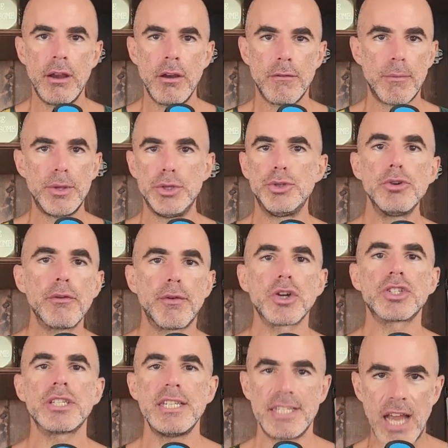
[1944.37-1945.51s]
from these
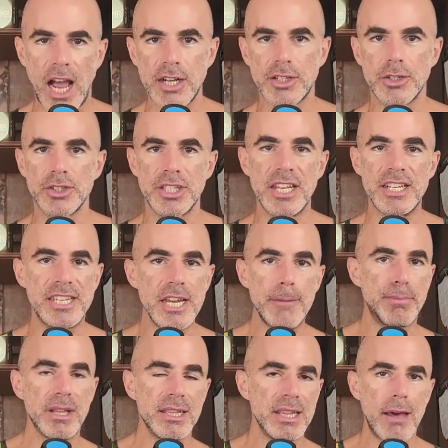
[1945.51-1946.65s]
university doctors, the
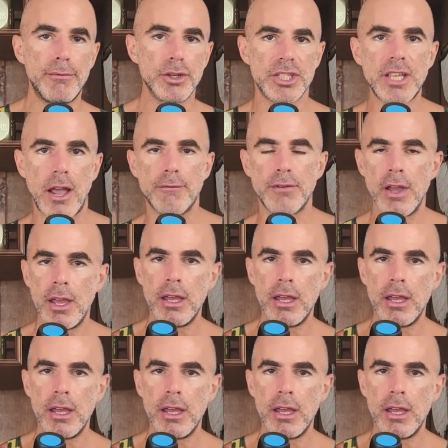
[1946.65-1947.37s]
deep level stuff.